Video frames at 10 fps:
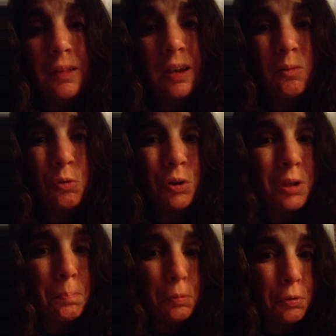that it
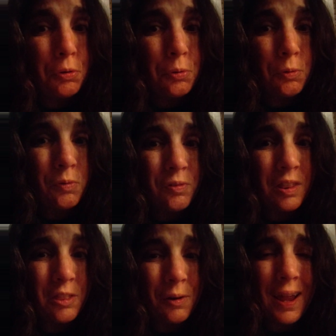really proves
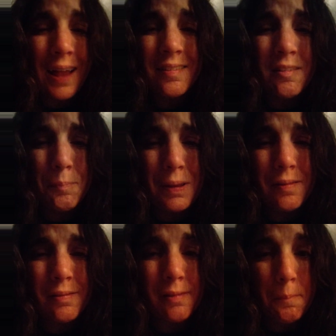that there has to be
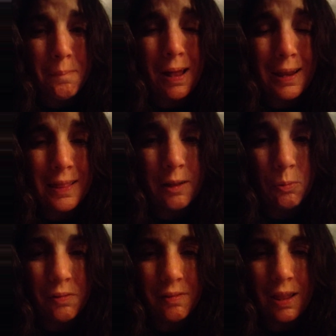somebody that was